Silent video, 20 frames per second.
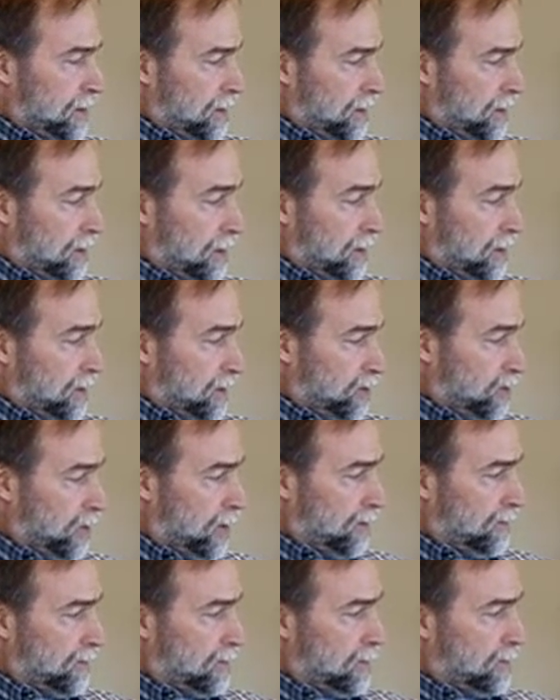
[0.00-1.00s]
the
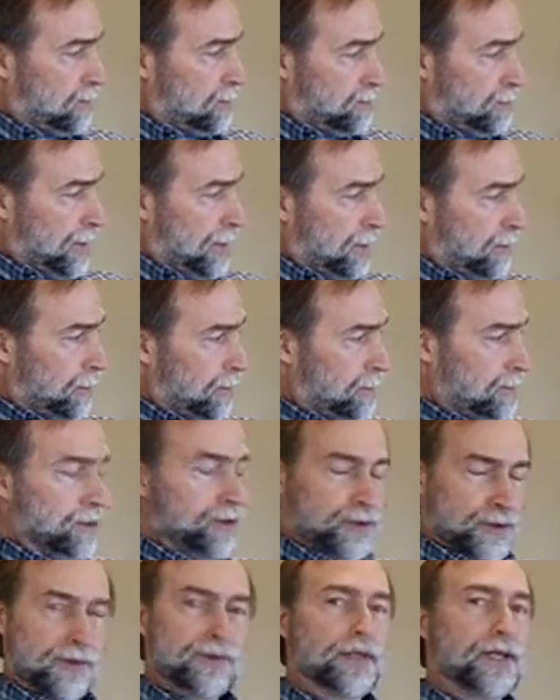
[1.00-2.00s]
12 volt battery
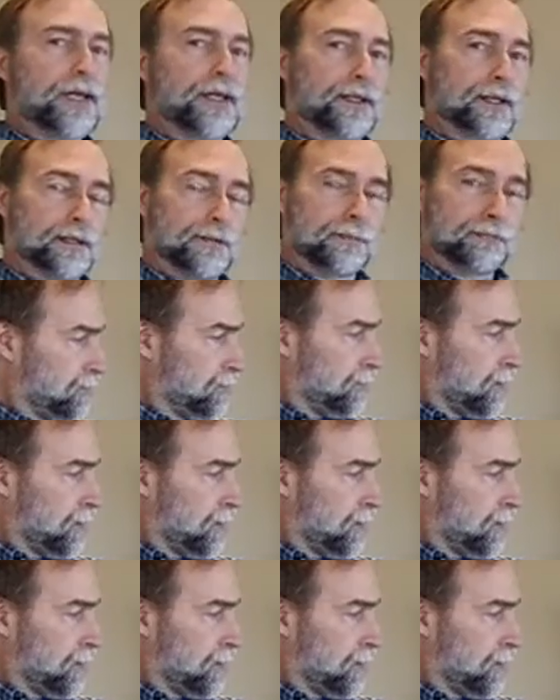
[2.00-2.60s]
rejuvenator.